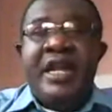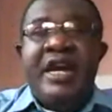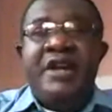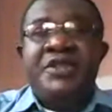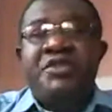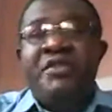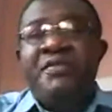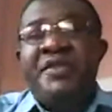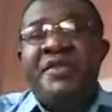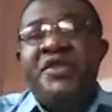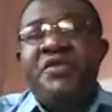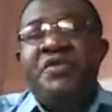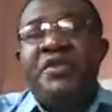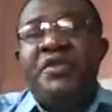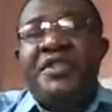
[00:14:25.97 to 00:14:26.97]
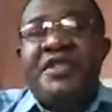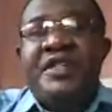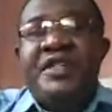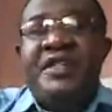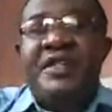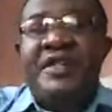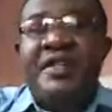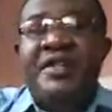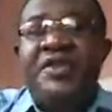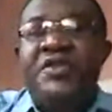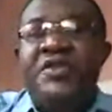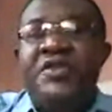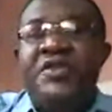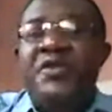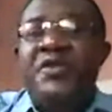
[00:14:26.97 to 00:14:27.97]
Now, something you will see,
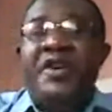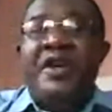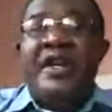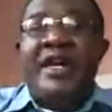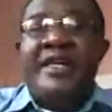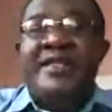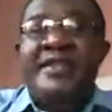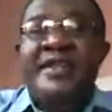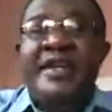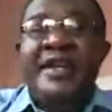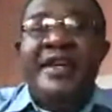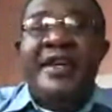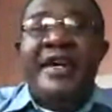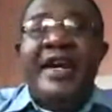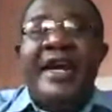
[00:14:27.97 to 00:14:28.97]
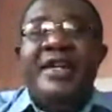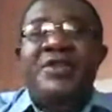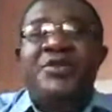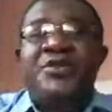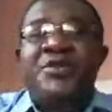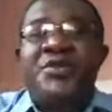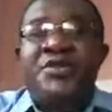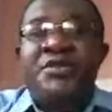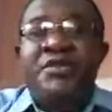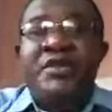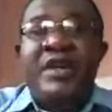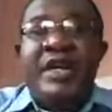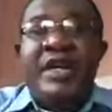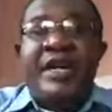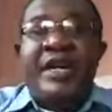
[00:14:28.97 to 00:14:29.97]
you will recognize, as
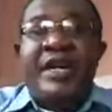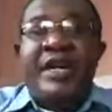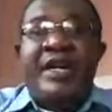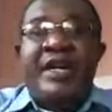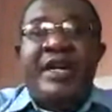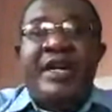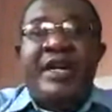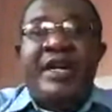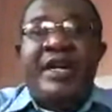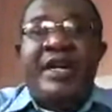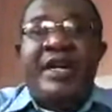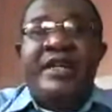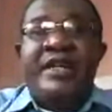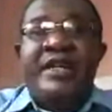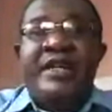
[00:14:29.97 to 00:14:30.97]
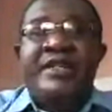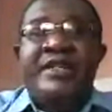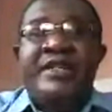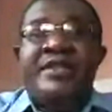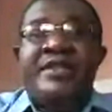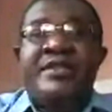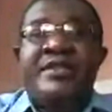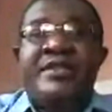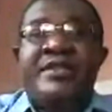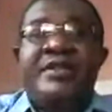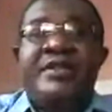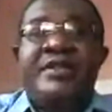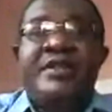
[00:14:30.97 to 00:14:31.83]
soon as